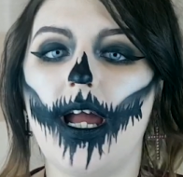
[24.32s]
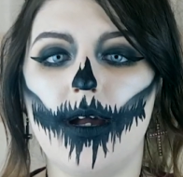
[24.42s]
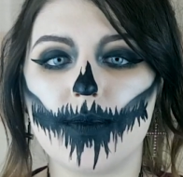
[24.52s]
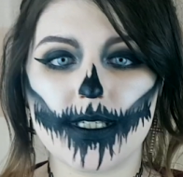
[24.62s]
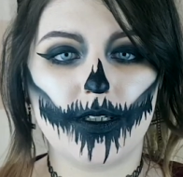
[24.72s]

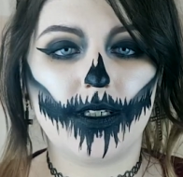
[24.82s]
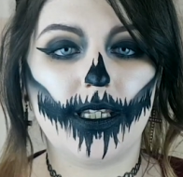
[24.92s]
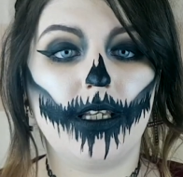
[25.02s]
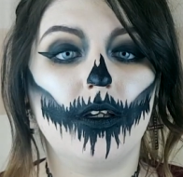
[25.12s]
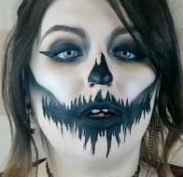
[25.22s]
I
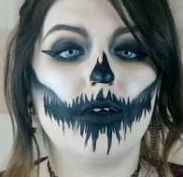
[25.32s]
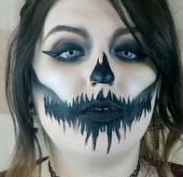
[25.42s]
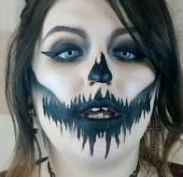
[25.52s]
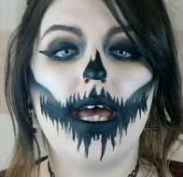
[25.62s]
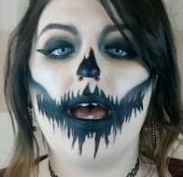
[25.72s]
absolutely
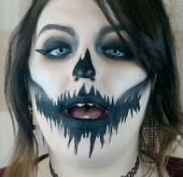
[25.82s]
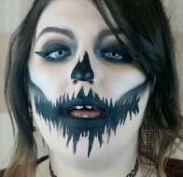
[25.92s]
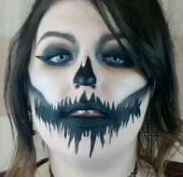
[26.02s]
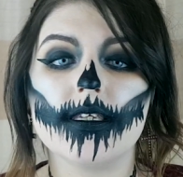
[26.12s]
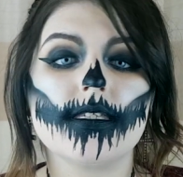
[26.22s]
love,
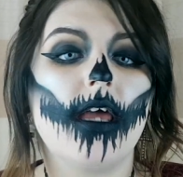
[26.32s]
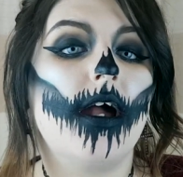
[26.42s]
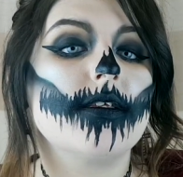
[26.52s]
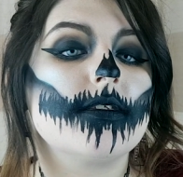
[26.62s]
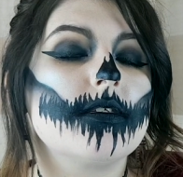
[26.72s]
and this
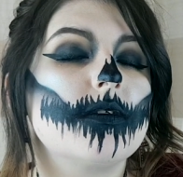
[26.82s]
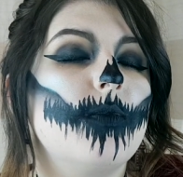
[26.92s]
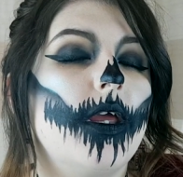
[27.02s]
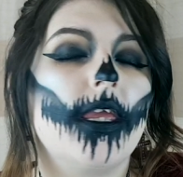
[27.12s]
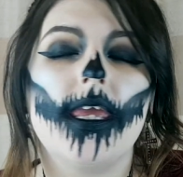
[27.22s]
nice
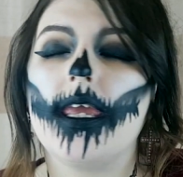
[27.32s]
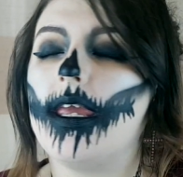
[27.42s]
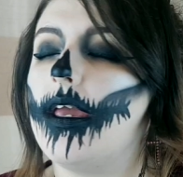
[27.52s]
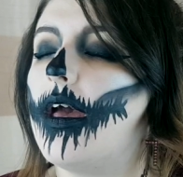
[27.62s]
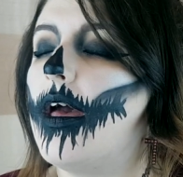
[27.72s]

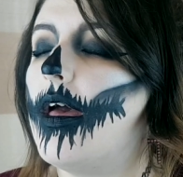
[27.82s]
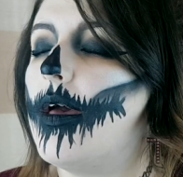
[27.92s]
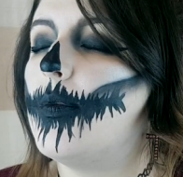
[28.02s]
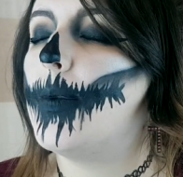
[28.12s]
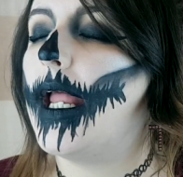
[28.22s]
smoky
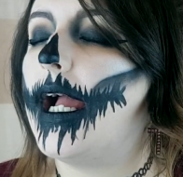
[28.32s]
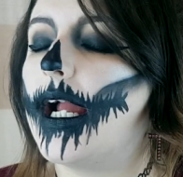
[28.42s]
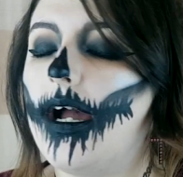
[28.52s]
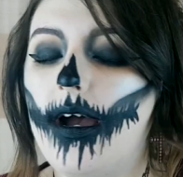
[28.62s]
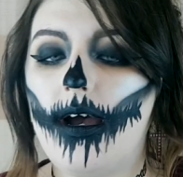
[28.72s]

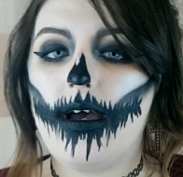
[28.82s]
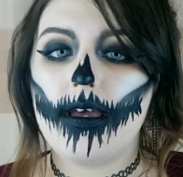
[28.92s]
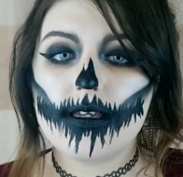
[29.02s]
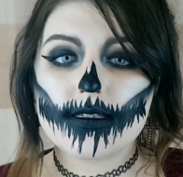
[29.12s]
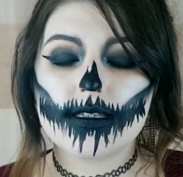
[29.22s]
black
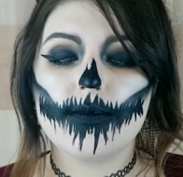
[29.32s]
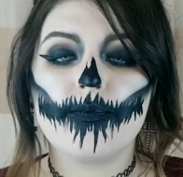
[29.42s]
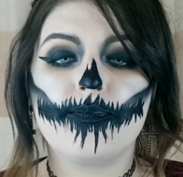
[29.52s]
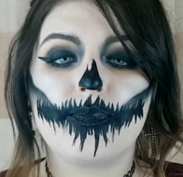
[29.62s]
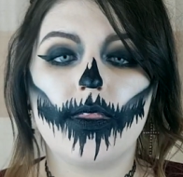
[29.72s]
eyes.
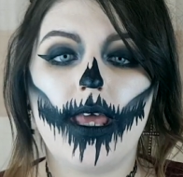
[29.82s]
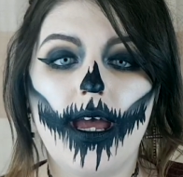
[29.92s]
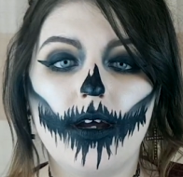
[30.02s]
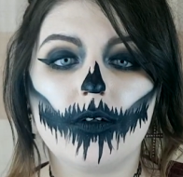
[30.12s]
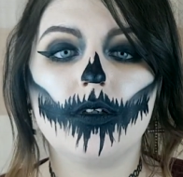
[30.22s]

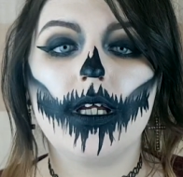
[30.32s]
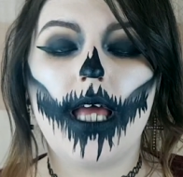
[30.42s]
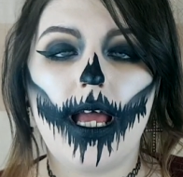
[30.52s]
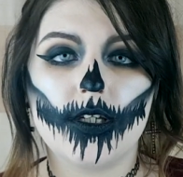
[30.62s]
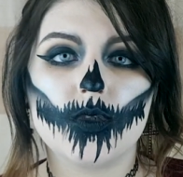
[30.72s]
Now,
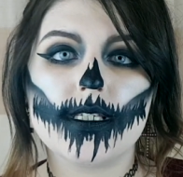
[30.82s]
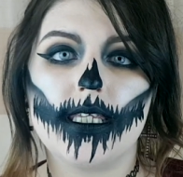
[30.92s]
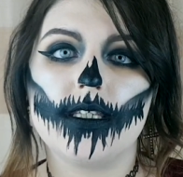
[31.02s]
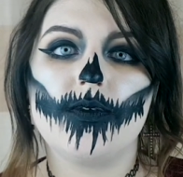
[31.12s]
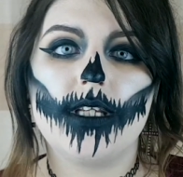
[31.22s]
as you'll
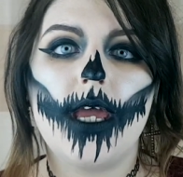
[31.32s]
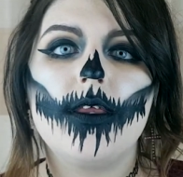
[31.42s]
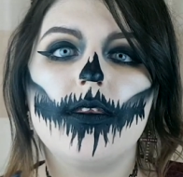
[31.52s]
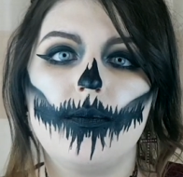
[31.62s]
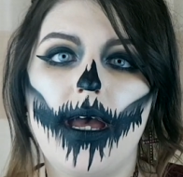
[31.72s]
see in this
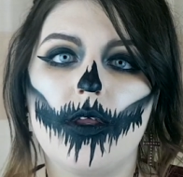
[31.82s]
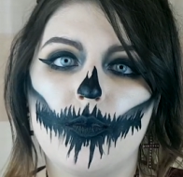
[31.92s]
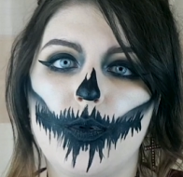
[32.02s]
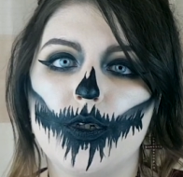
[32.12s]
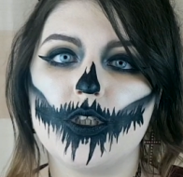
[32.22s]
video, the
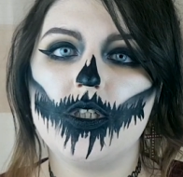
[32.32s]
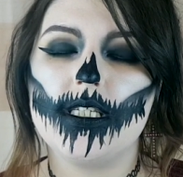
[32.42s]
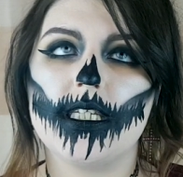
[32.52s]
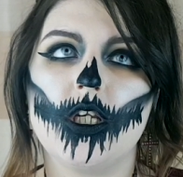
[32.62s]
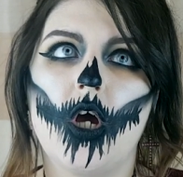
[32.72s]
mouth portion
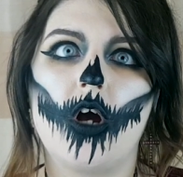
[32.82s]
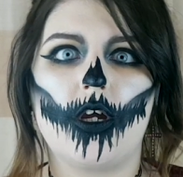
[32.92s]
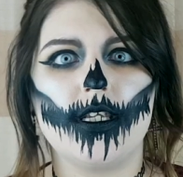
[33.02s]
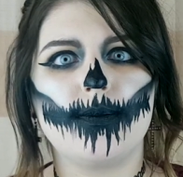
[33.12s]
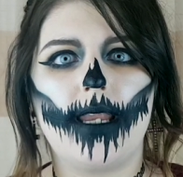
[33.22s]
did not
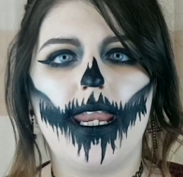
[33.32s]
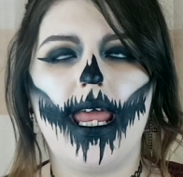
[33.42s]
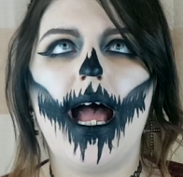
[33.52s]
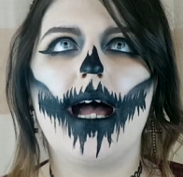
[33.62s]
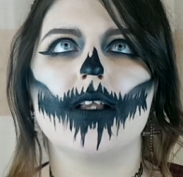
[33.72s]
go to
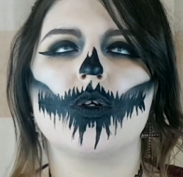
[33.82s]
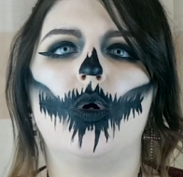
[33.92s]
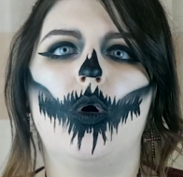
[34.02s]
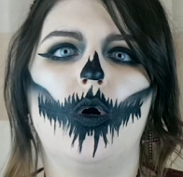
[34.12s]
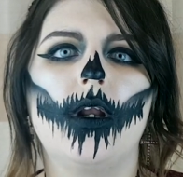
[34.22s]
plan at
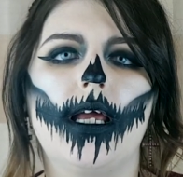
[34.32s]
all.